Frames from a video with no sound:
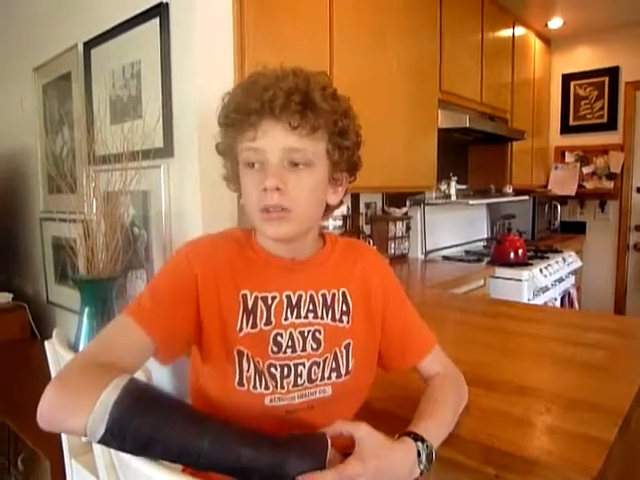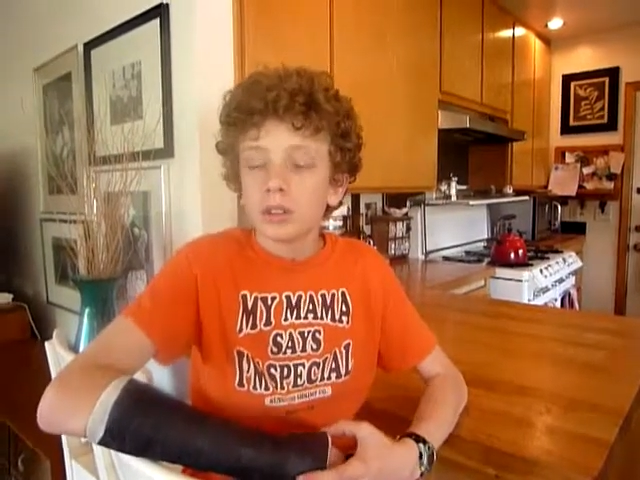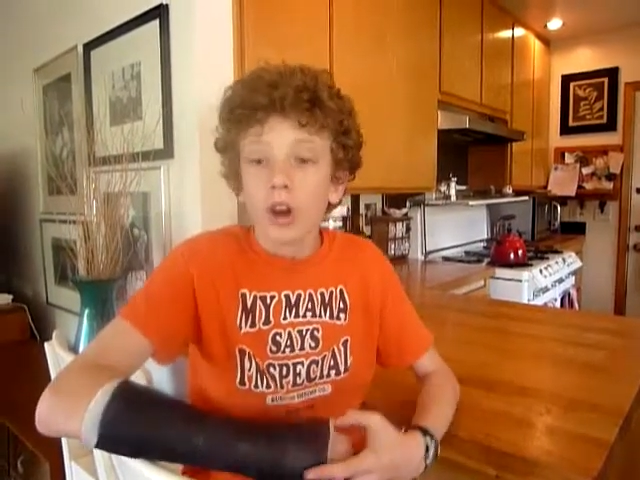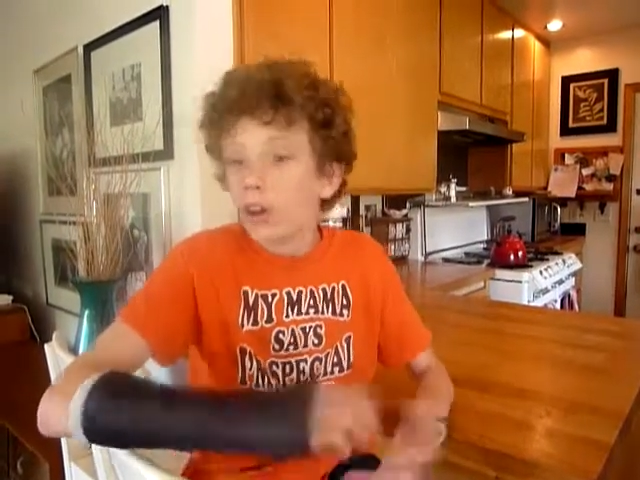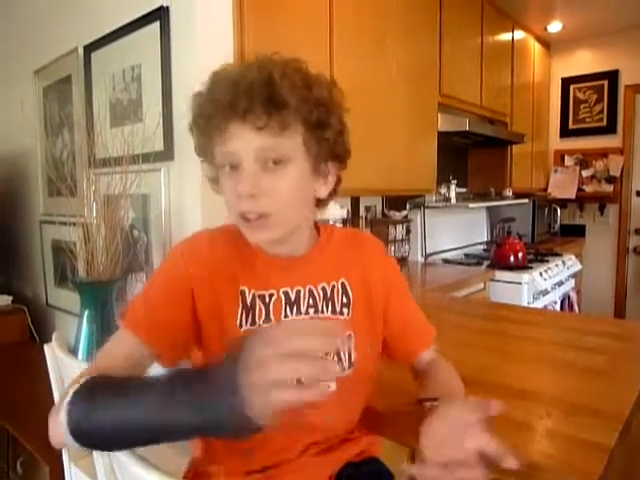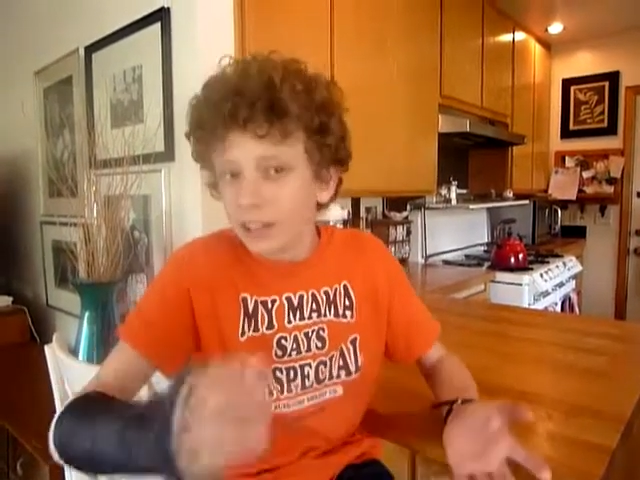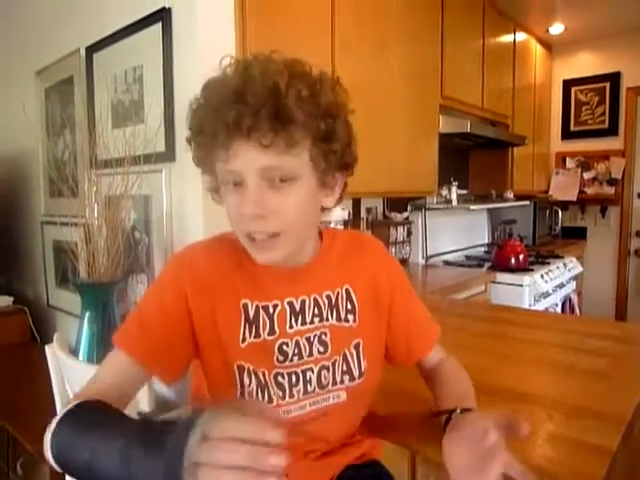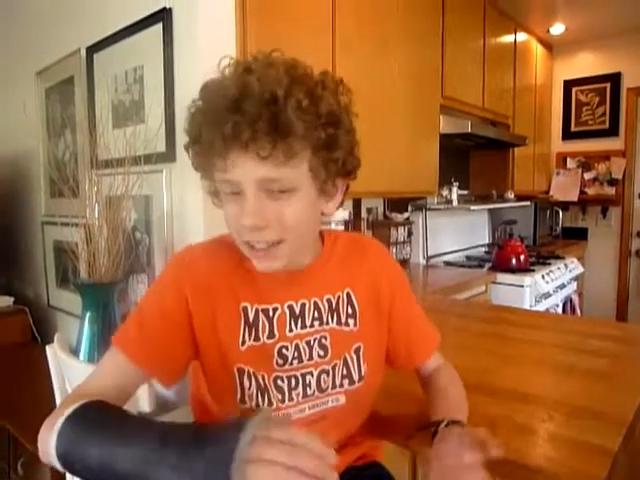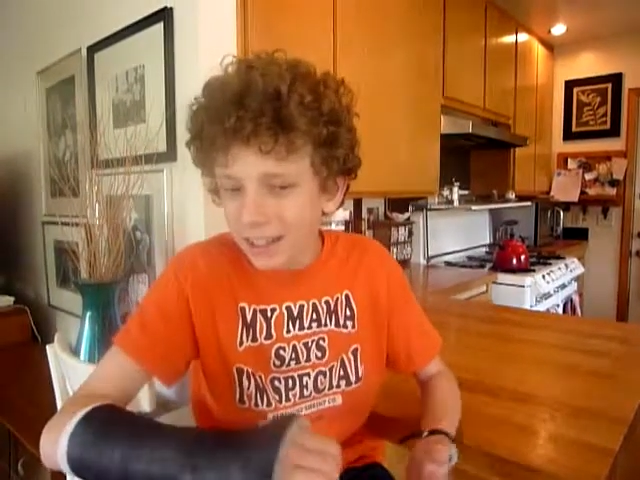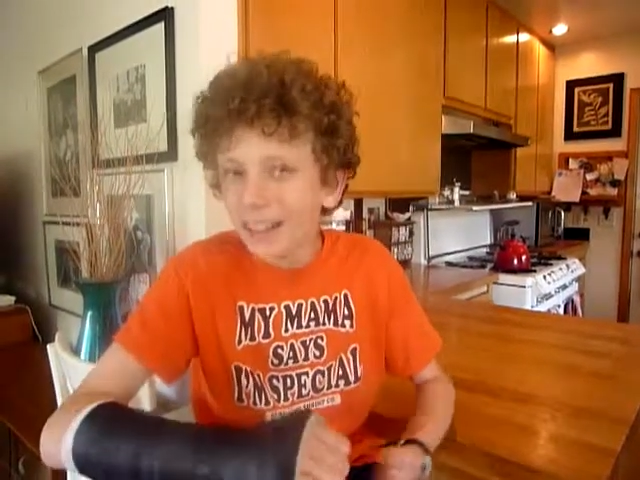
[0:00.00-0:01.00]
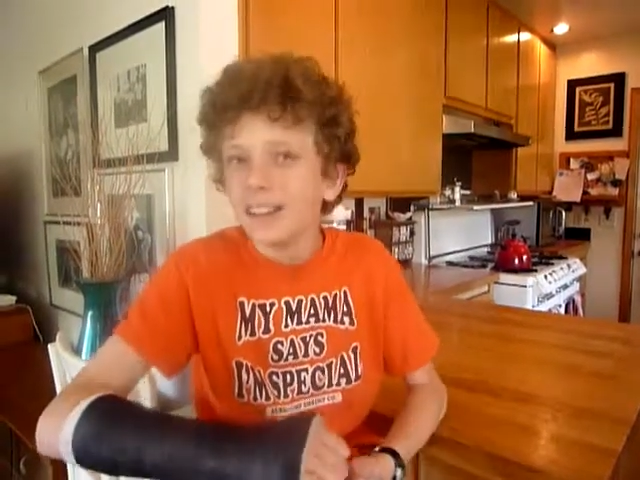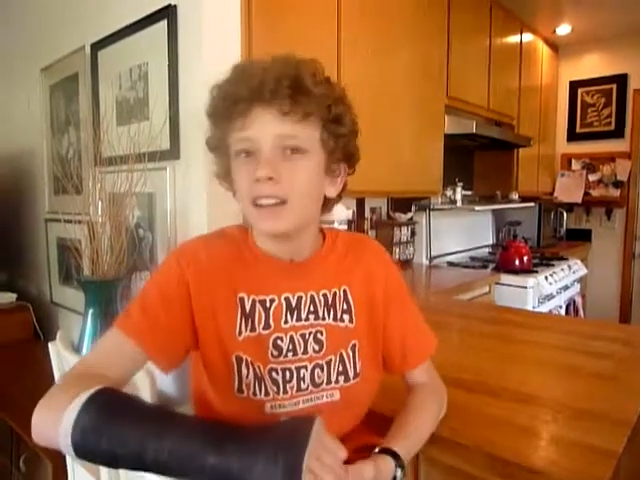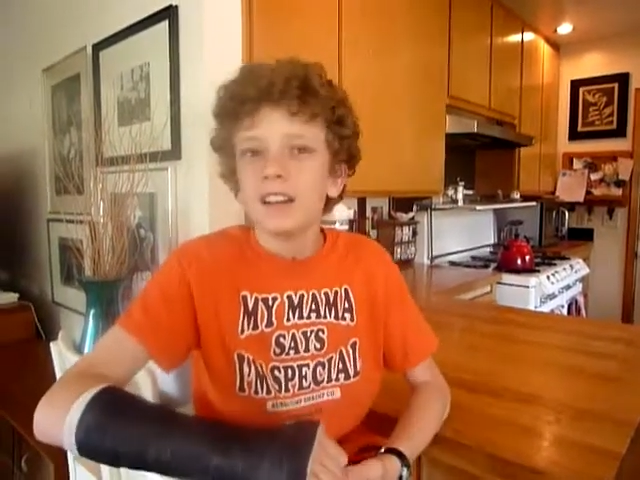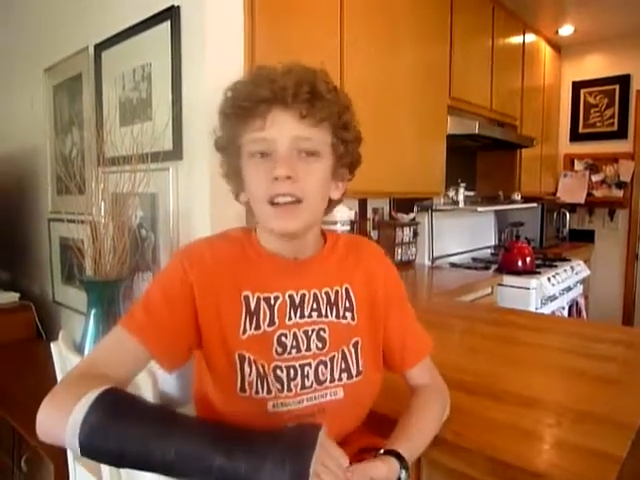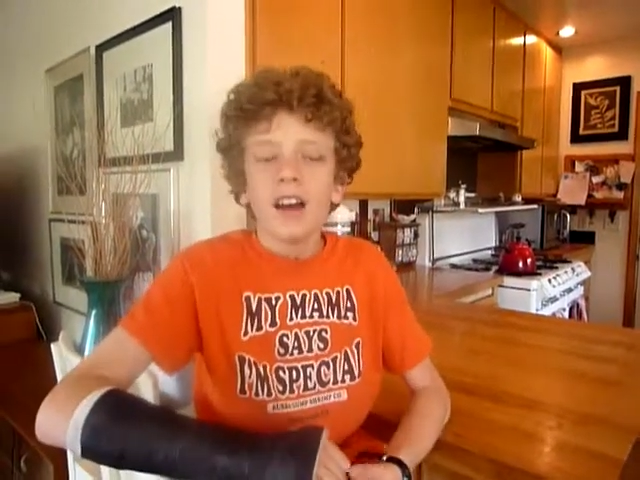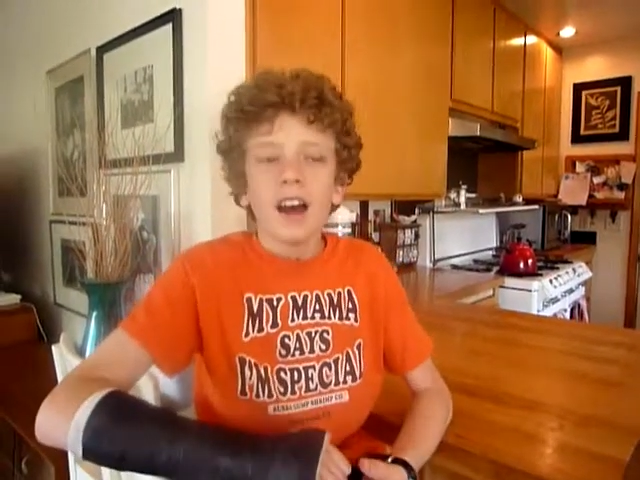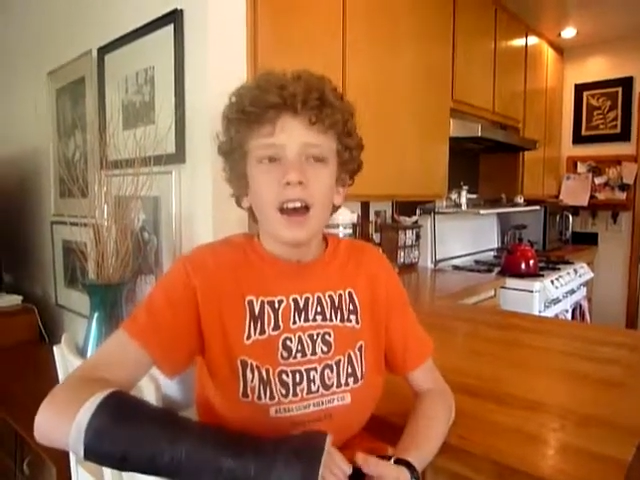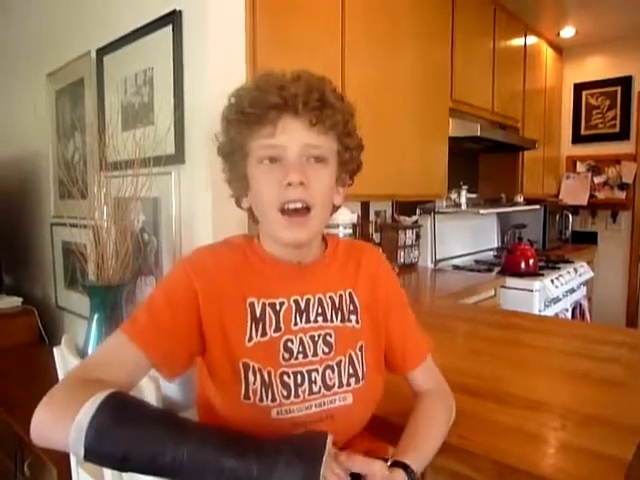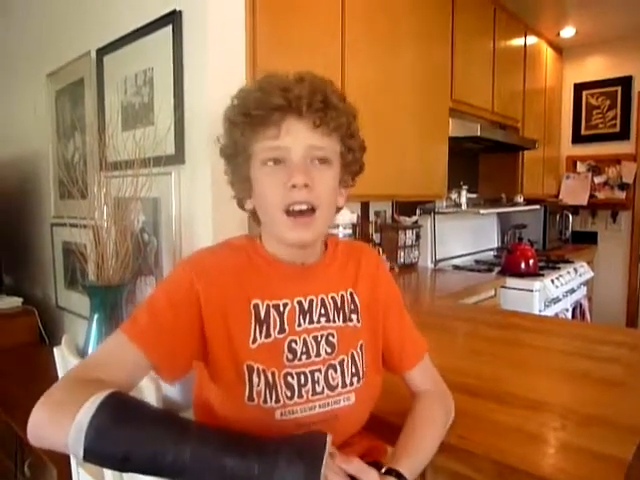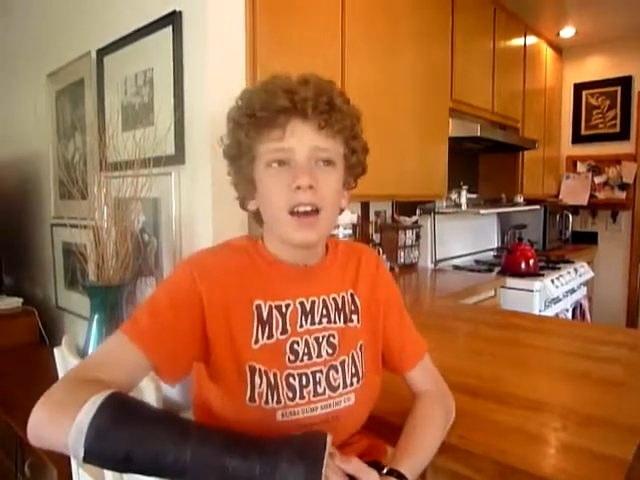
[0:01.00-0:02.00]
garlic,
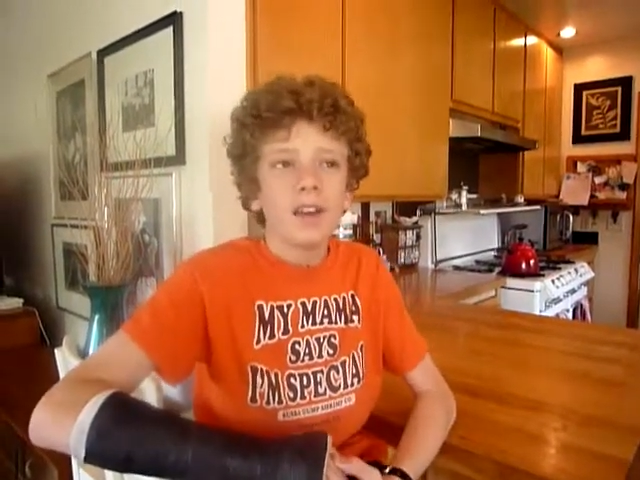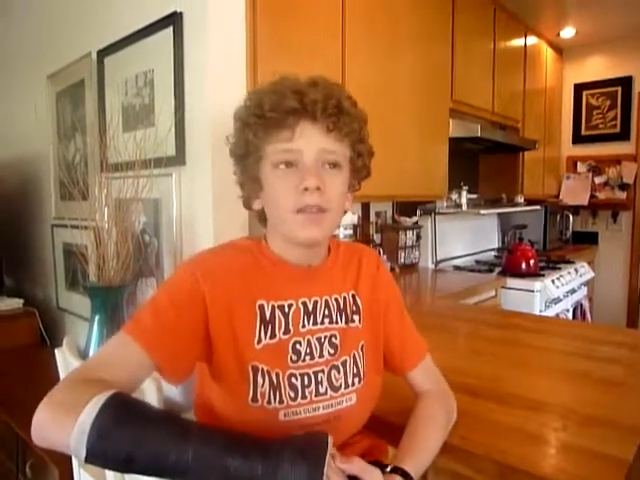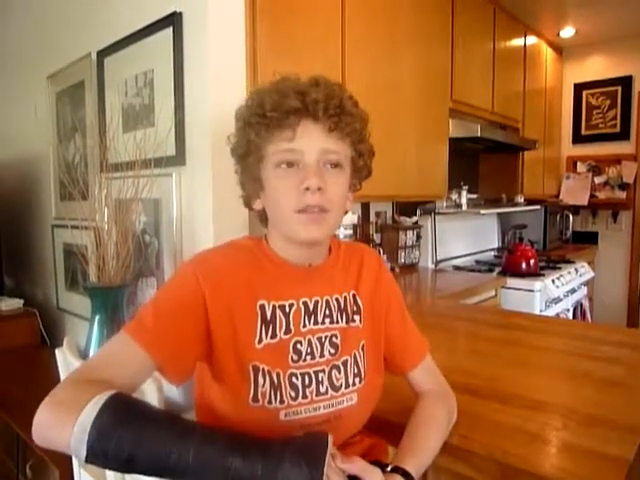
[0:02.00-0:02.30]
um,